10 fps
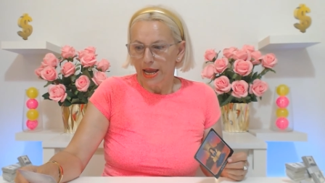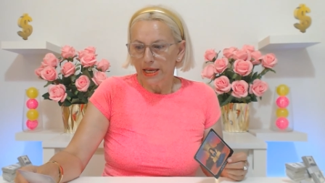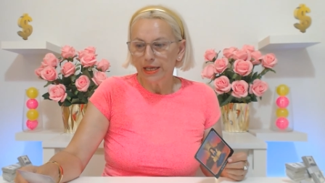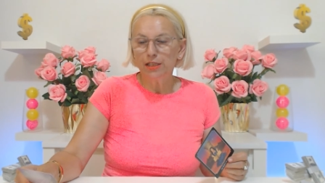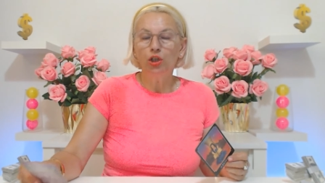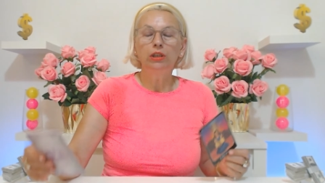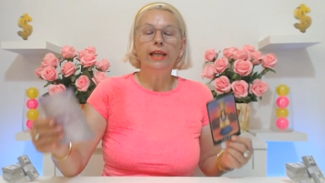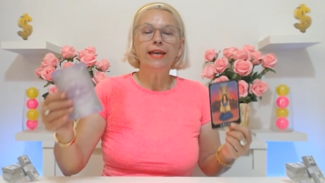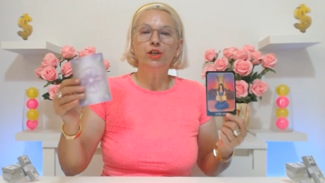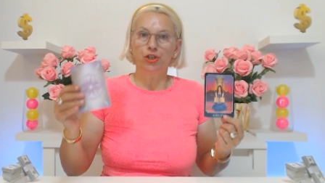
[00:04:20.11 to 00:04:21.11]

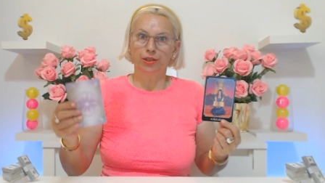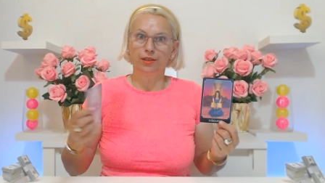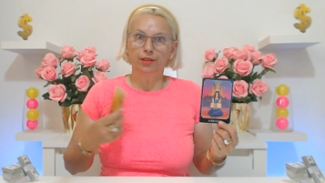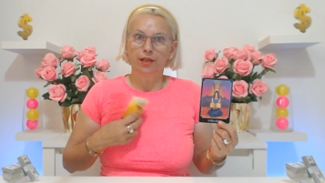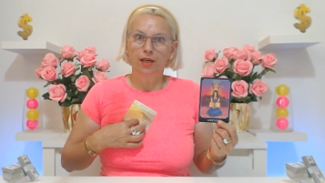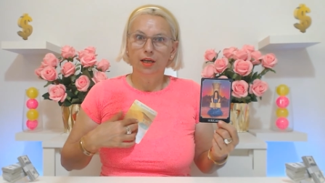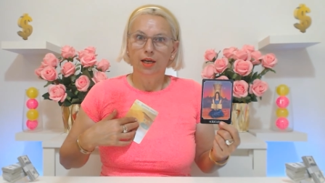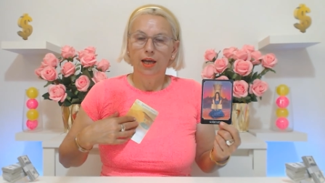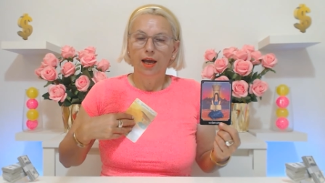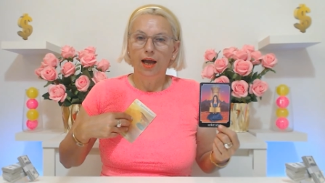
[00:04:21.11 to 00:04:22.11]
isolation,
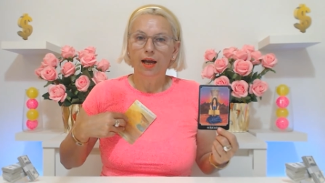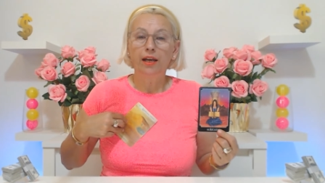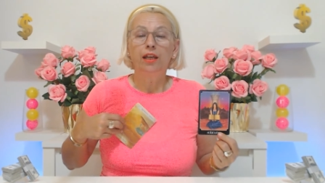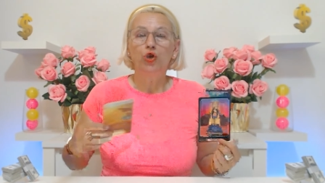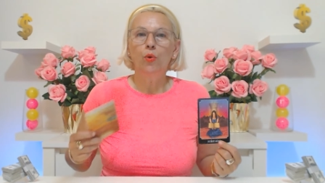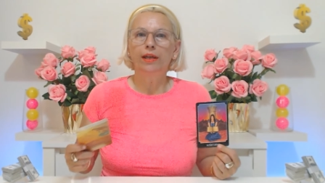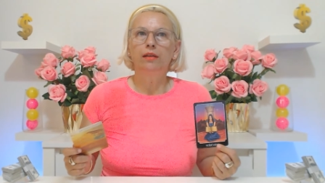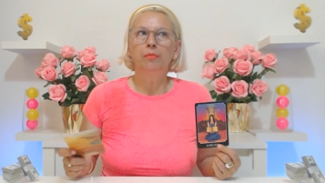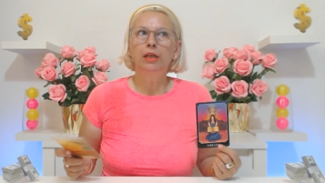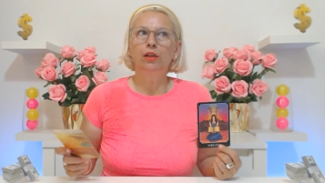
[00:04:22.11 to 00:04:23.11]
Honey, you are in the
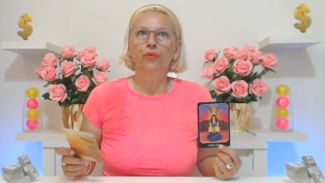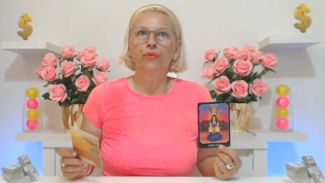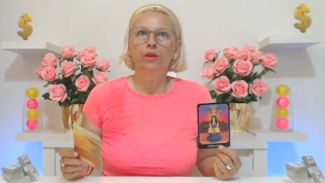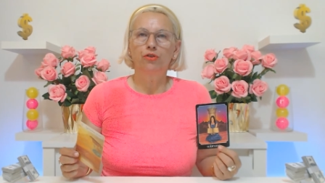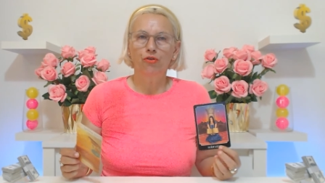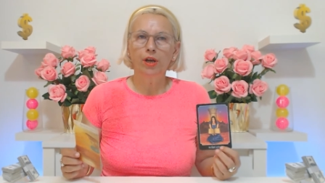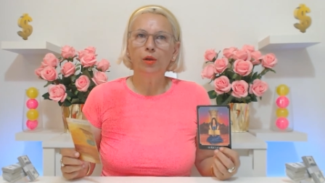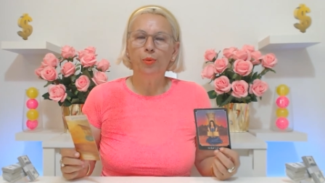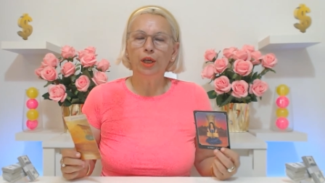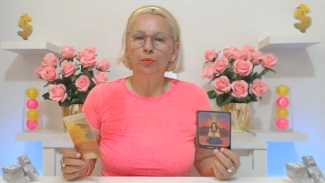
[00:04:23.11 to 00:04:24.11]
middle of real
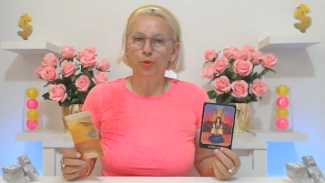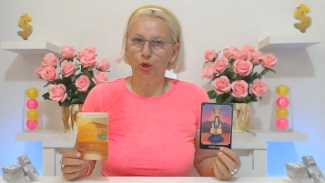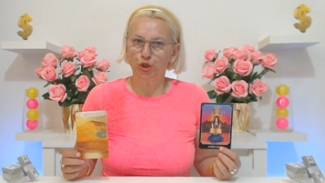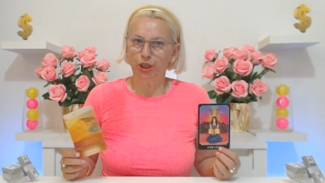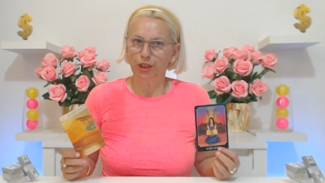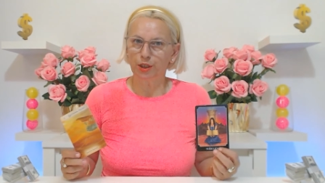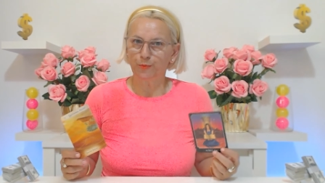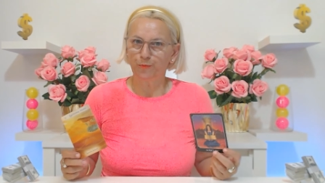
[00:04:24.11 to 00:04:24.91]
big project.